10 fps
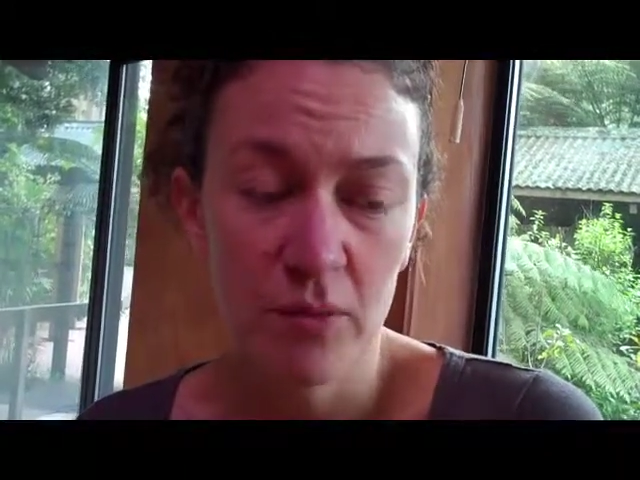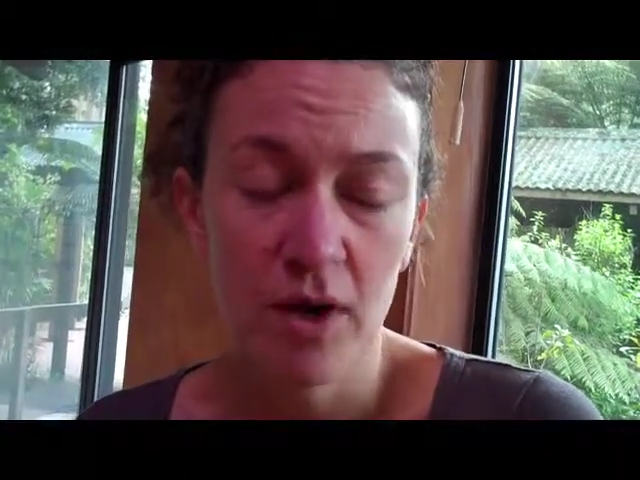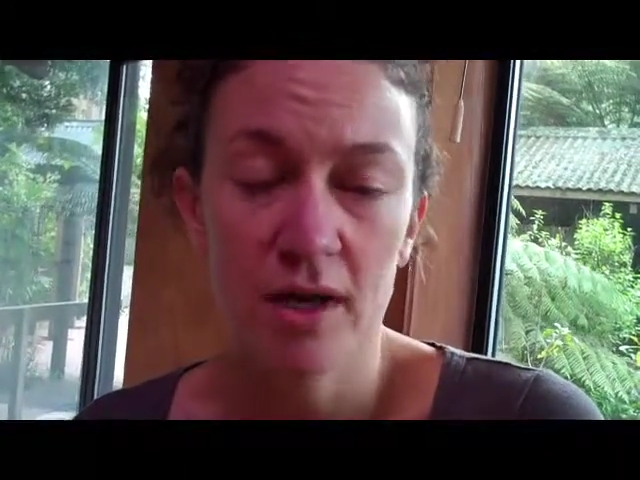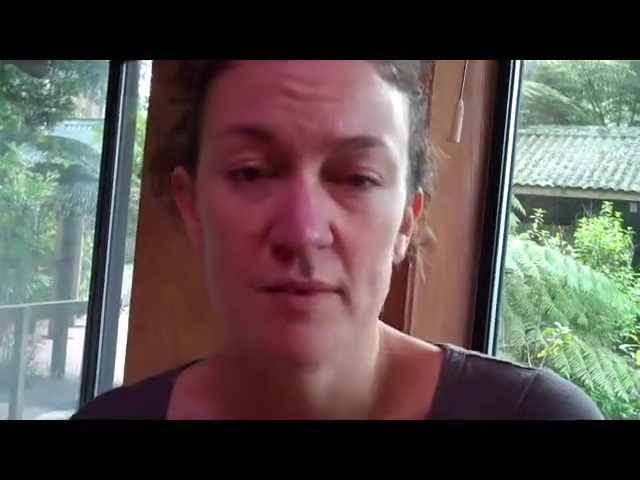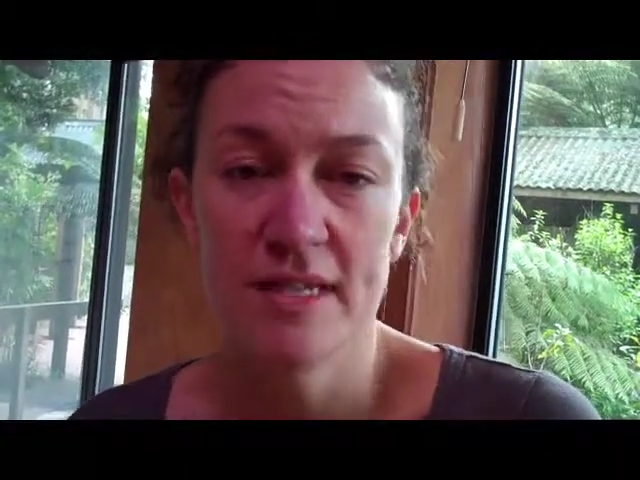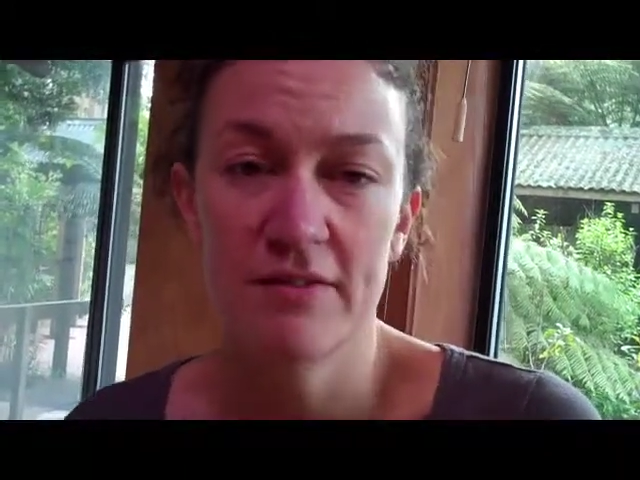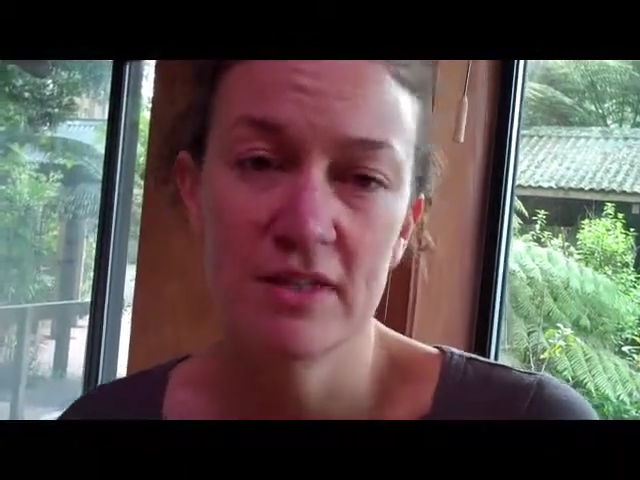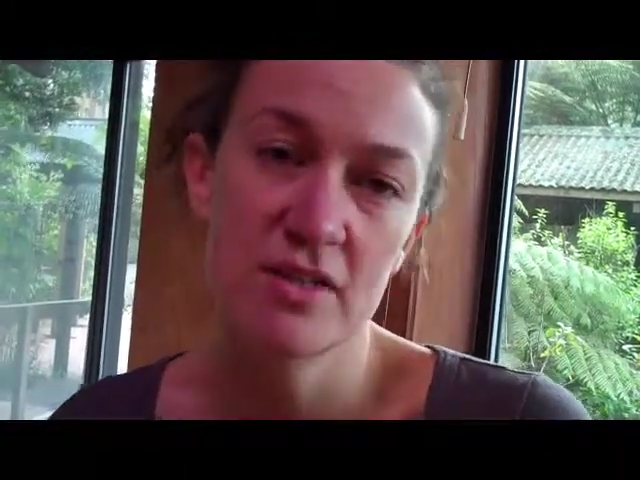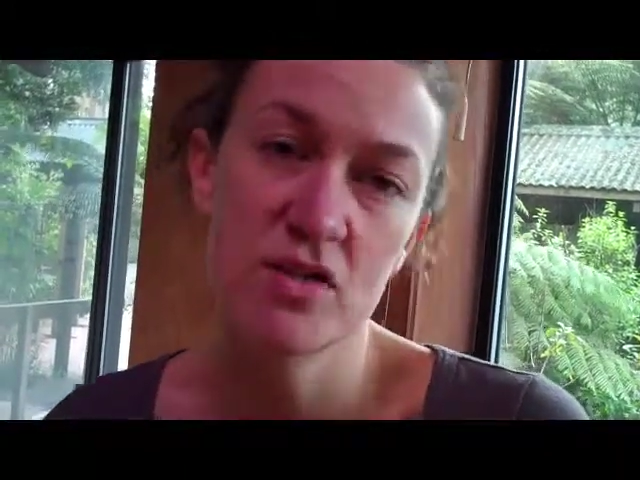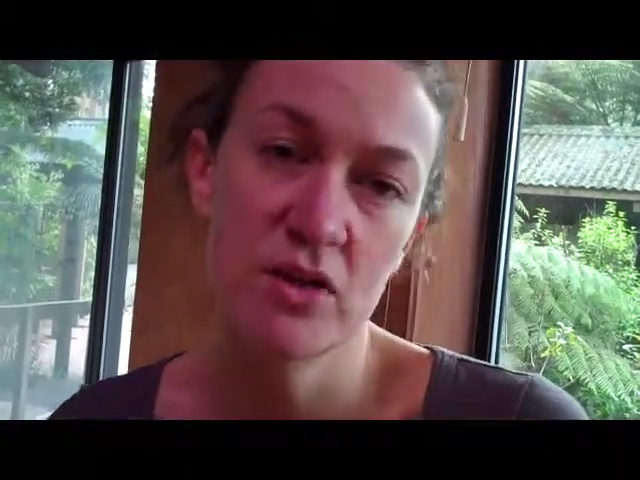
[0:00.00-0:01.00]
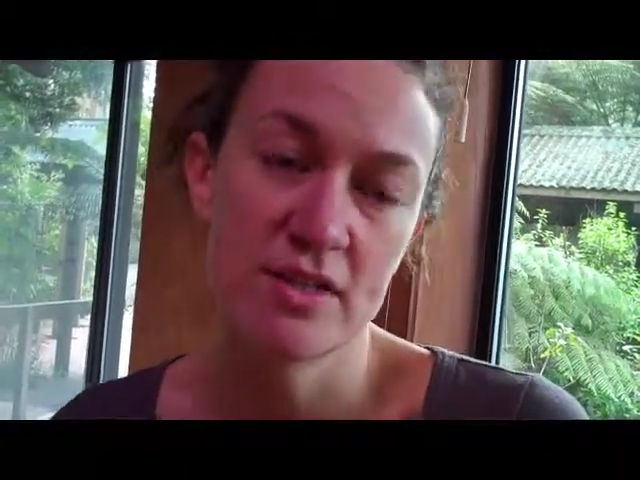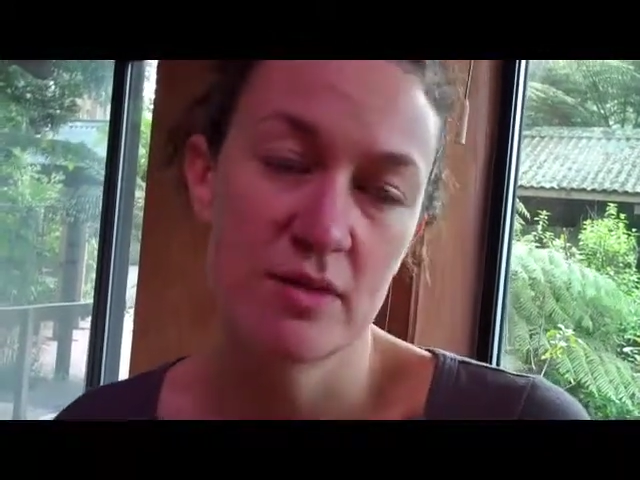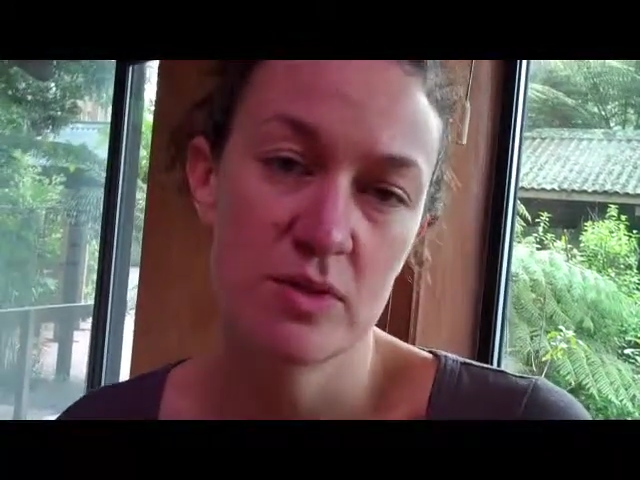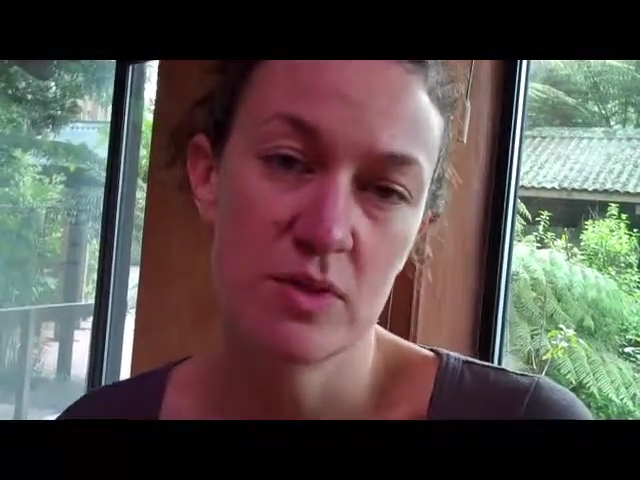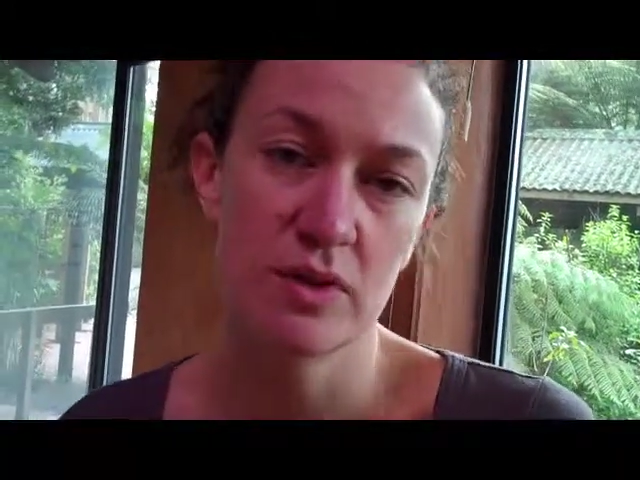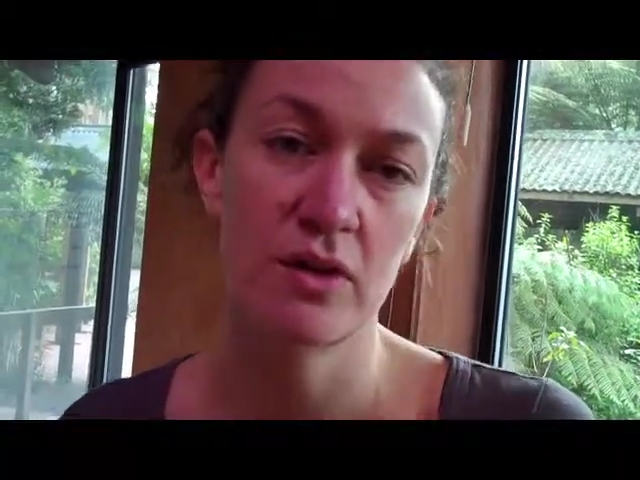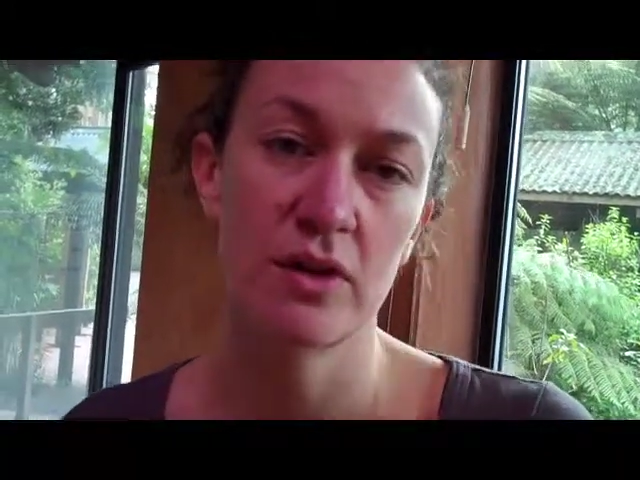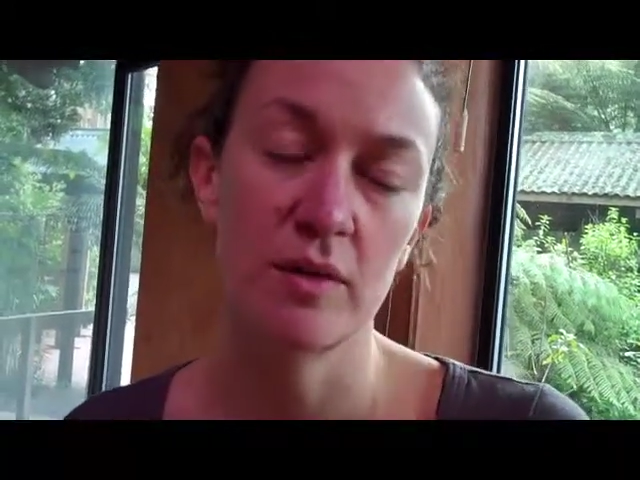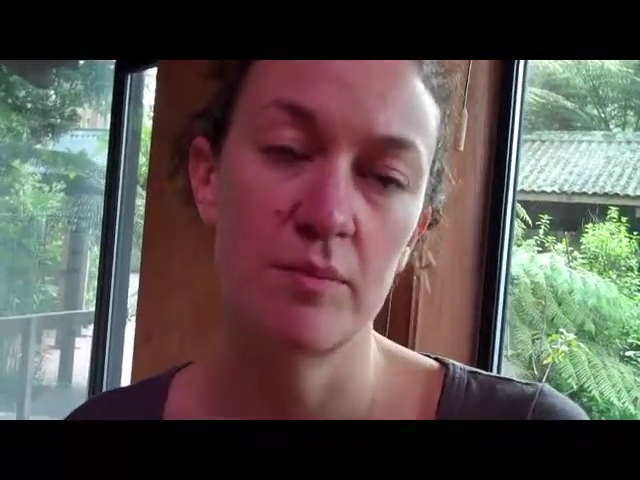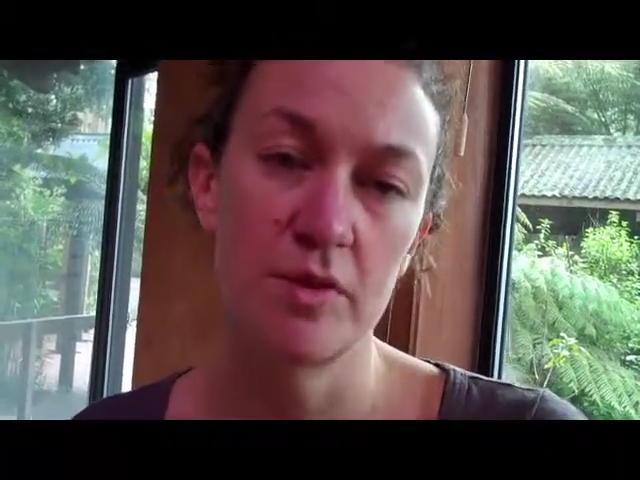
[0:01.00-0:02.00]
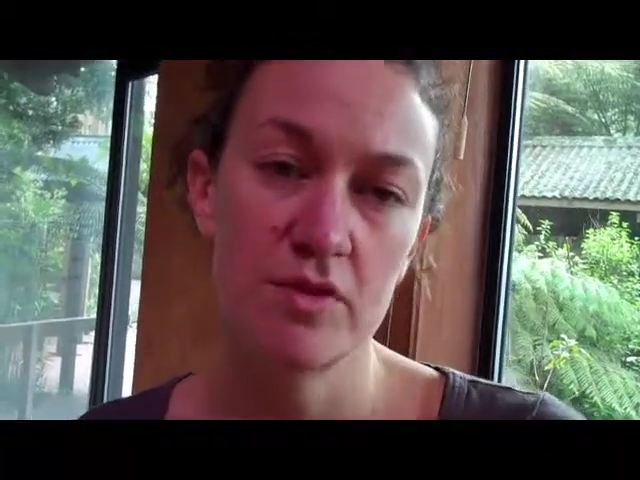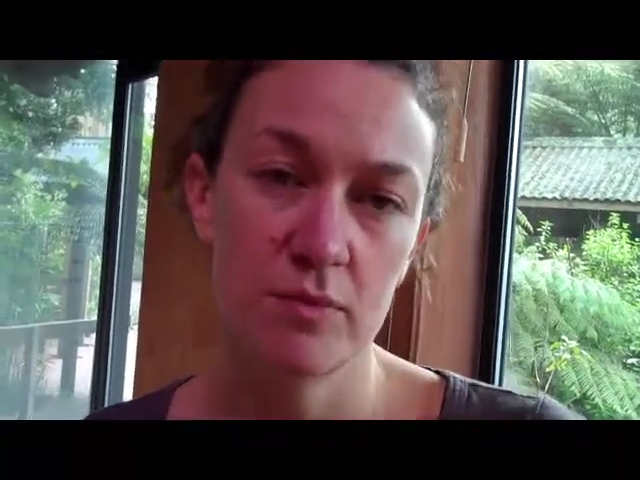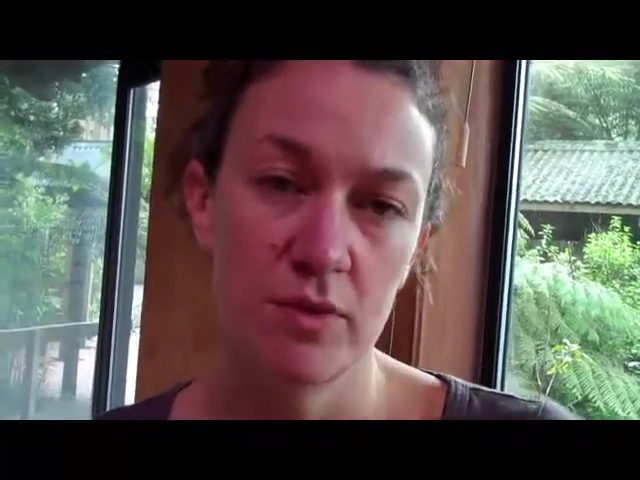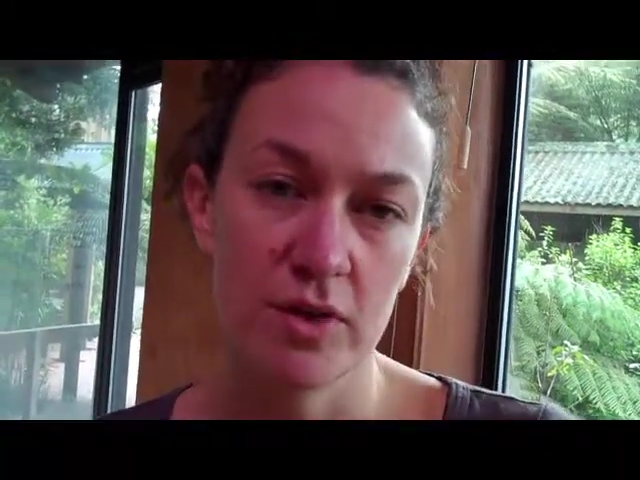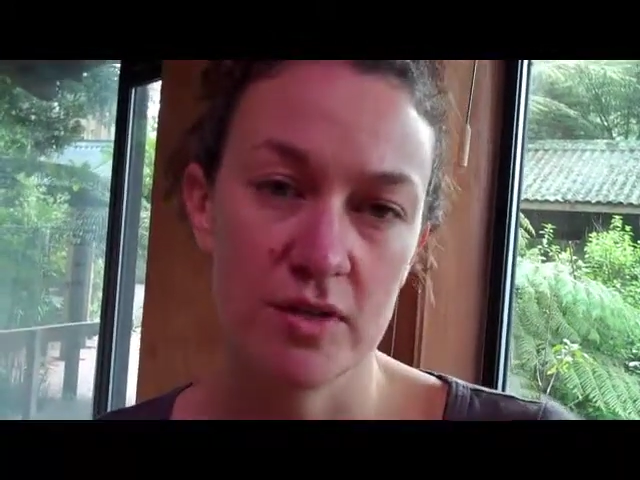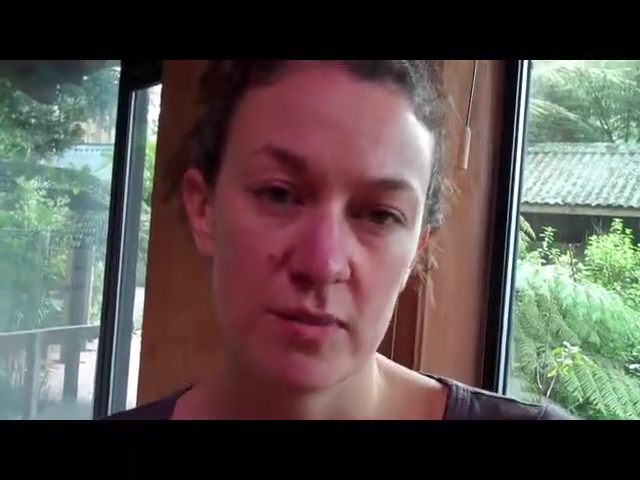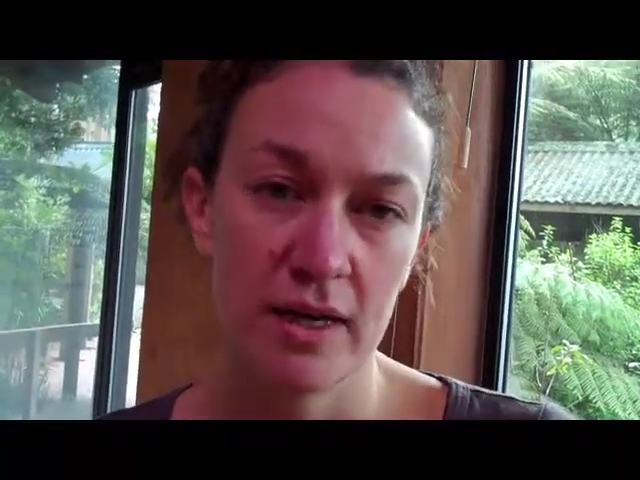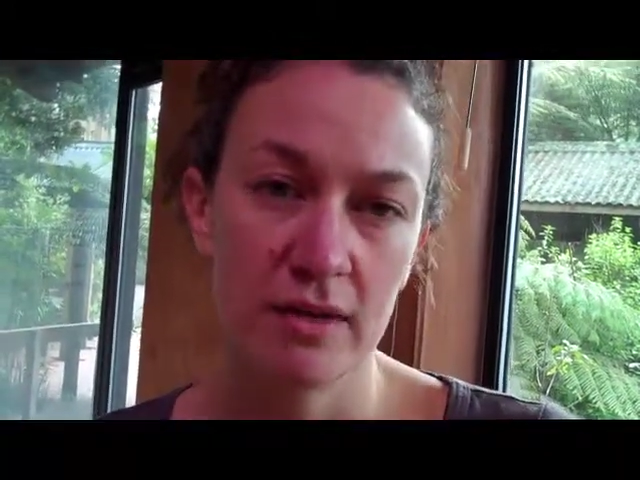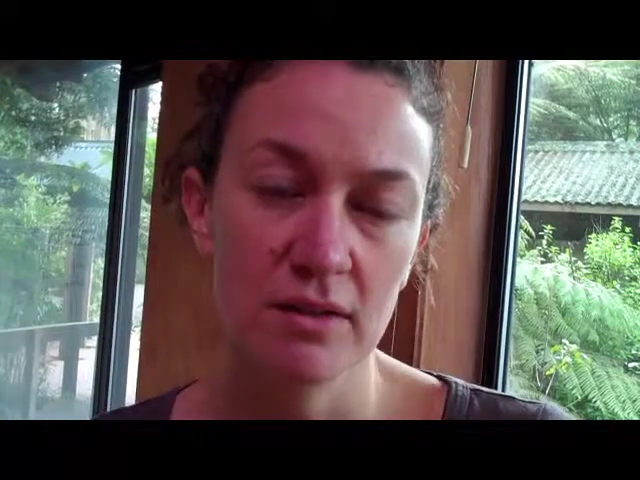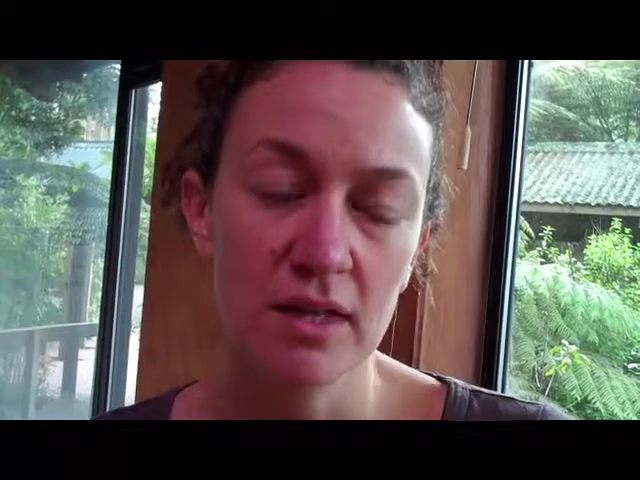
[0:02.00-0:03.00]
while I was having this stress, I was doing a lot of computer work as well,